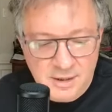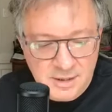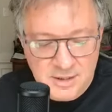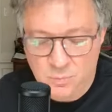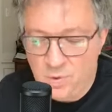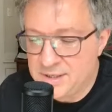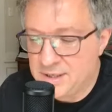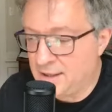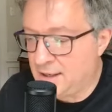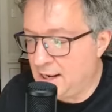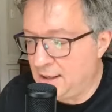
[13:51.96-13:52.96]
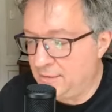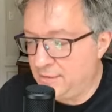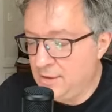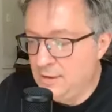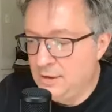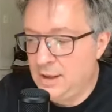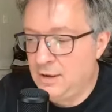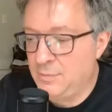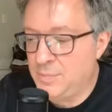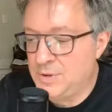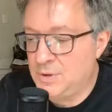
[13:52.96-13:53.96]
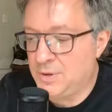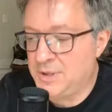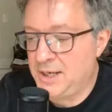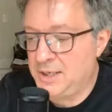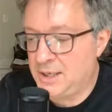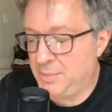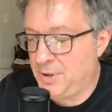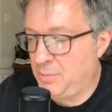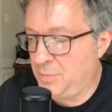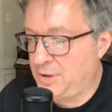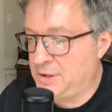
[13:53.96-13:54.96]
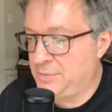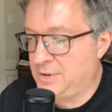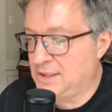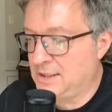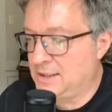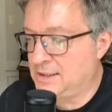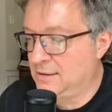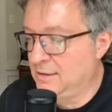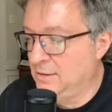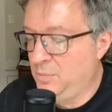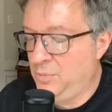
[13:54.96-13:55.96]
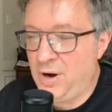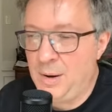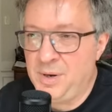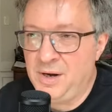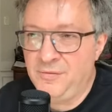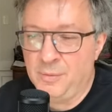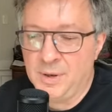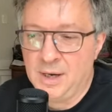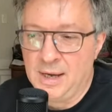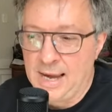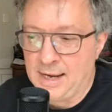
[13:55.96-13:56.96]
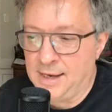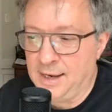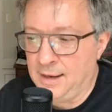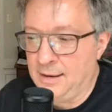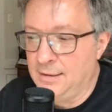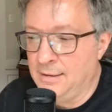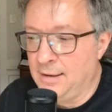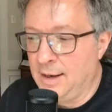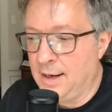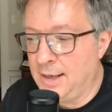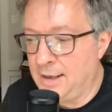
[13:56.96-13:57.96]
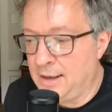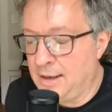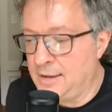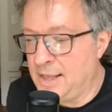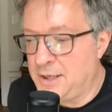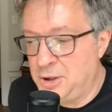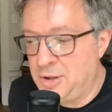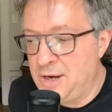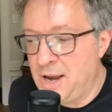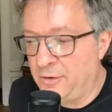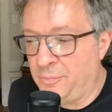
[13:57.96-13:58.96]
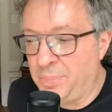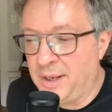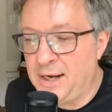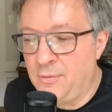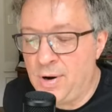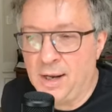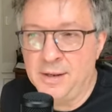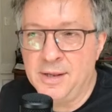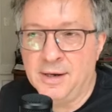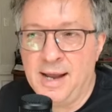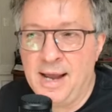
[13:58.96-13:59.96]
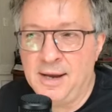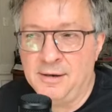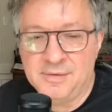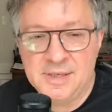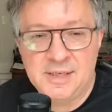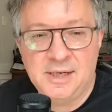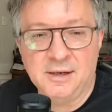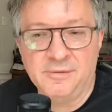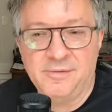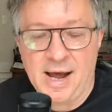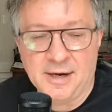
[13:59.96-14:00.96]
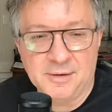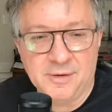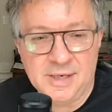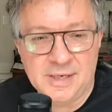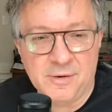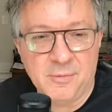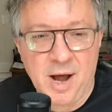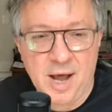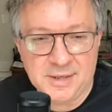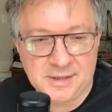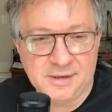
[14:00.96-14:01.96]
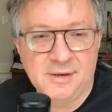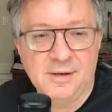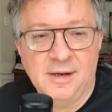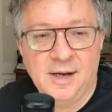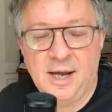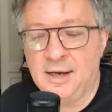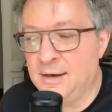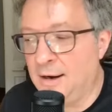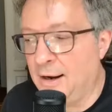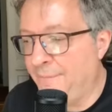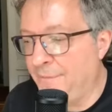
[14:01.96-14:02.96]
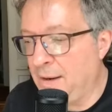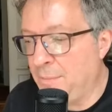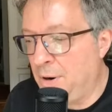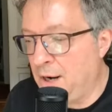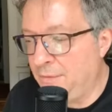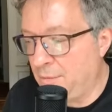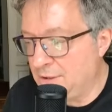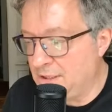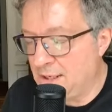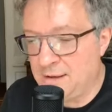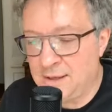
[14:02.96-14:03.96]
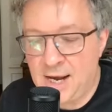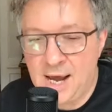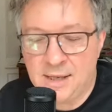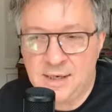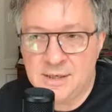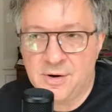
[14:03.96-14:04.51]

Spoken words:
just wasn't the kind of, George H.W. Bush was this preppy from Connecticut, and that should not have played well in the land of steel factories and rust. And part of it was that they had these